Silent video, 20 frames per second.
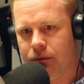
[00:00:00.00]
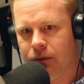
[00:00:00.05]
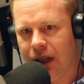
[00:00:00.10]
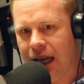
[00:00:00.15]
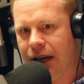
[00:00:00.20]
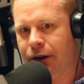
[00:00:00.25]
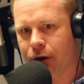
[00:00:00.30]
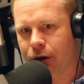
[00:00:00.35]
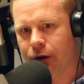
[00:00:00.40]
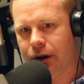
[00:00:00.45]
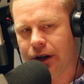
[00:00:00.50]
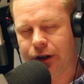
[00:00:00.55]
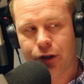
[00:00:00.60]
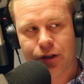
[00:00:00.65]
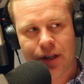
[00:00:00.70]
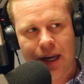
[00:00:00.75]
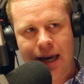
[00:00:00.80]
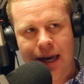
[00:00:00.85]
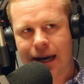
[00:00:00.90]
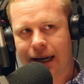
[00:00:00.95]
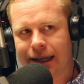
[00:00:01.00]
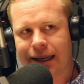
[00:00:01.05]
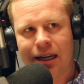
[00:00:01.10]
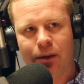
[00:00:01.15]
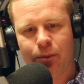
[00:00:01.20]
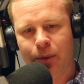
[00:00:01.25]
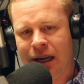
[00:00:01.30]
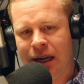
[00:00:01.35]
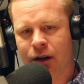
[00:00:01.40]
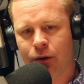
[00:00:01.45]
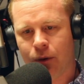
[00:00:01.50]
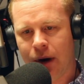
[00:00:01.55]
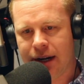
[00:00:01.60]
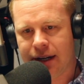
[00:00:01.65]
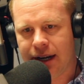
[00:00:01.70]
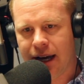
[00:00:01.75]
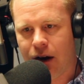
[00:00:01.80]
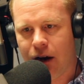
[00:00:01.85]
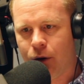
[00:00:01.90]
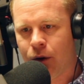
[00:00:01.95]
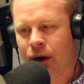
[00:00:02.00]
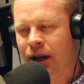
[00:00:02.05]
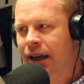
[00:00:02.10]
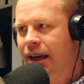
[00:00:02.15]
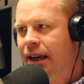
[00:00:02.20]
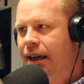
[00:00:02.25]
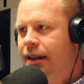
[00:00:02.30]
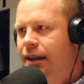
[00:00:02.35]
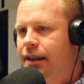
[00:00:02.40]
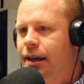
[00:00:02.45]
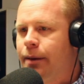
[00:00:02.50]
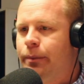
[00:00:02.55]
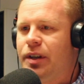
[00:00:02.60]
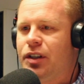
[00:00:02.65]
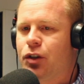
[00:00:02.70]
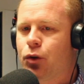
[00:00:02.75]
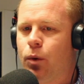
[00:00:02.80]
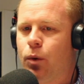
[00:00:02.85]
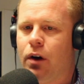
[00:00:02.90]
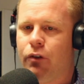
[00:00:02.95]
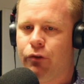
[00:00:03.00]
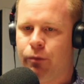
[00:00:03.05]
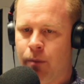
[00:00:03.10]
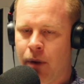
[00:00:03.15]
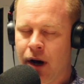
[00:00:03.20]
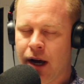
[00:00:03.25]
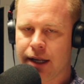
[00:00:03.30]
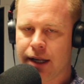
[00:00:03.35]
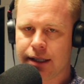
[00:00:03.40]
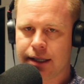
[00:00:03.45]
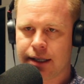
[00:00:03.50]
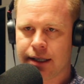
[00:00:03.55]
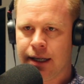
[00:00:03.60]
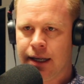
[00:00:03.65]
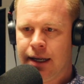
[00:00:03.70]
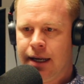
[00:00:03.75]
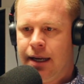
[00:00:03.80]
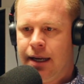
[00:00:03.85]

lender and you say, hey, I can't pay you right now. Give me twelve months.